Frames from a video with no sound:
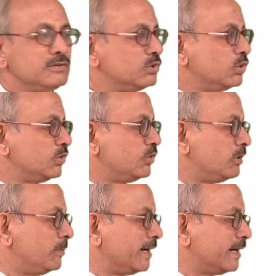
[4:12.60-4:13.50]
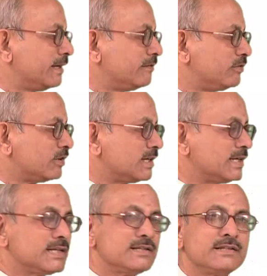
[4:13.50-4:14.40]
Though you will be getting foreign
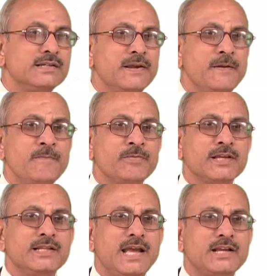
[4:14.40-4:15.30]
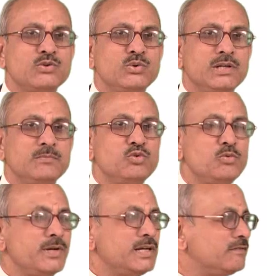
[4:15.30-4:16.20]
currency, the actual
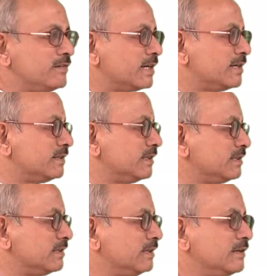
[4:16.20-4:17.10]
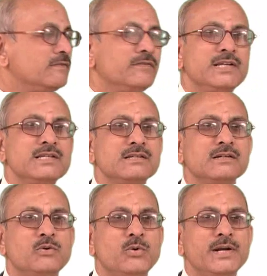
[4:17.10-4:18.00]
movement of currency is
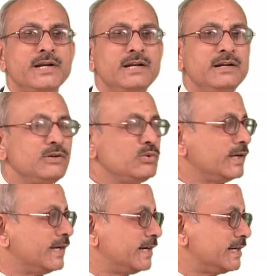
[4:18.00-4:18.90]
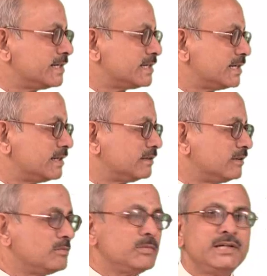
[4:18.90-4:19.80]
avoided to a great extent.
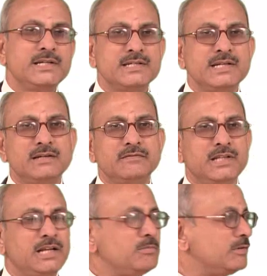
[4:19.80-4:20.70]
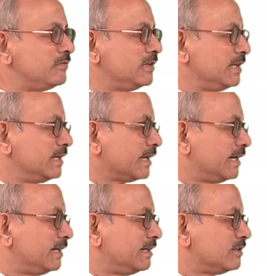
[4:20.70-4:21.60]
Normally, it is done with the help of
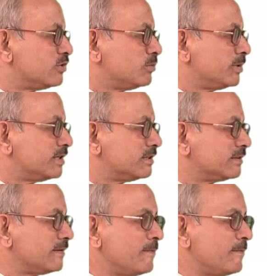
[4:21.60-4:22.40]
credit instruments.